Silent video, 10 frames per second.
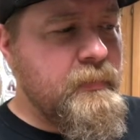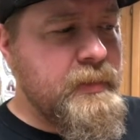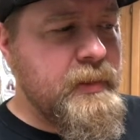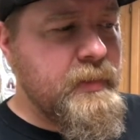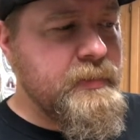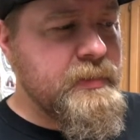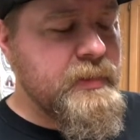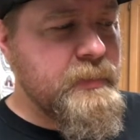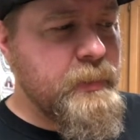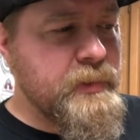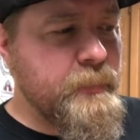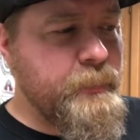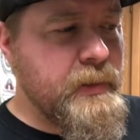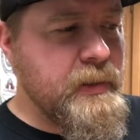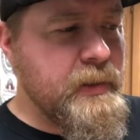ounces of Special
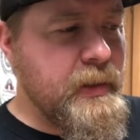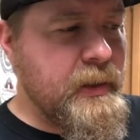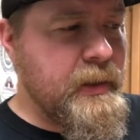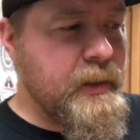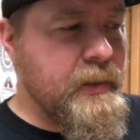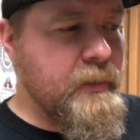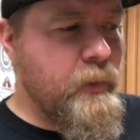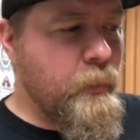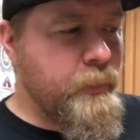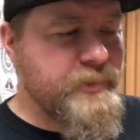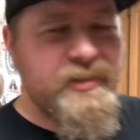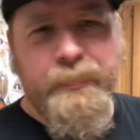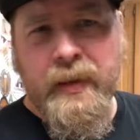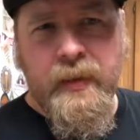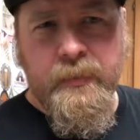B and almost a
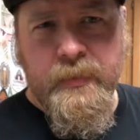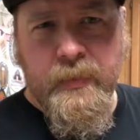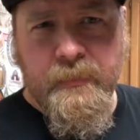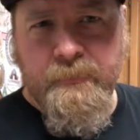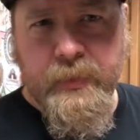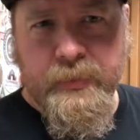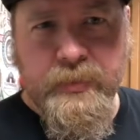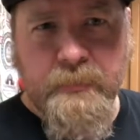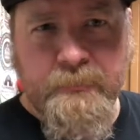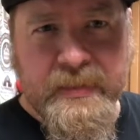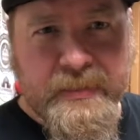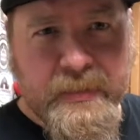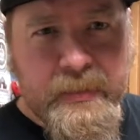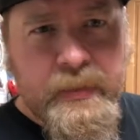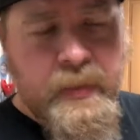pound of Belgian biscuit.